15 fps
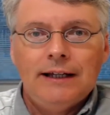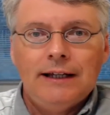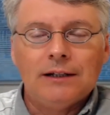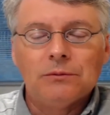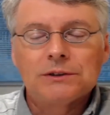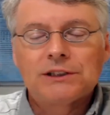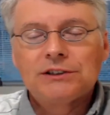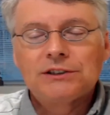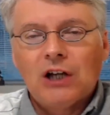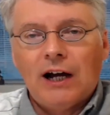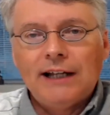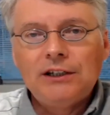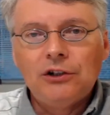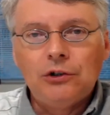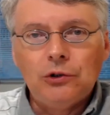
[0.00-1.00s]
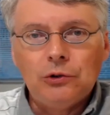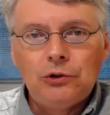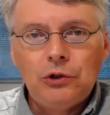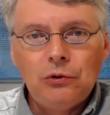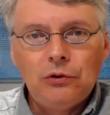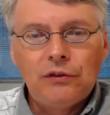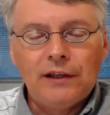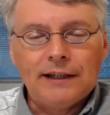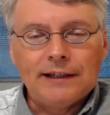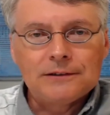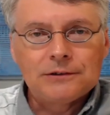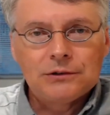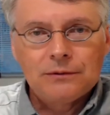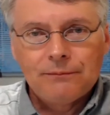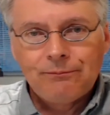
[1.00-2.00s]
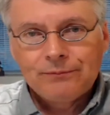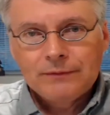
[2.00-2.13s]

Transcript: And it was designed to do two things: